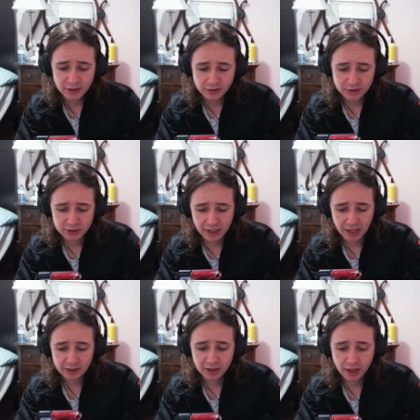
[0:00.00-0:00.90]

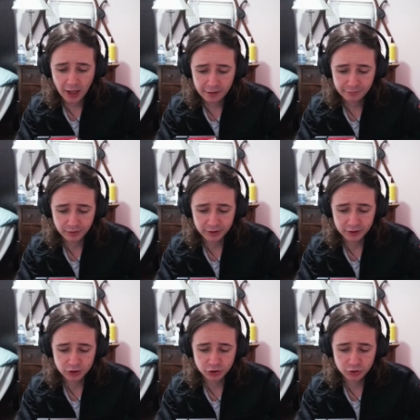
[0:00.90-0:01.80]
scan carefully,
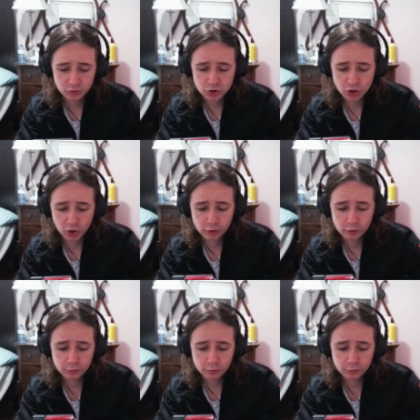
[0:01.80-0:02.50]
use low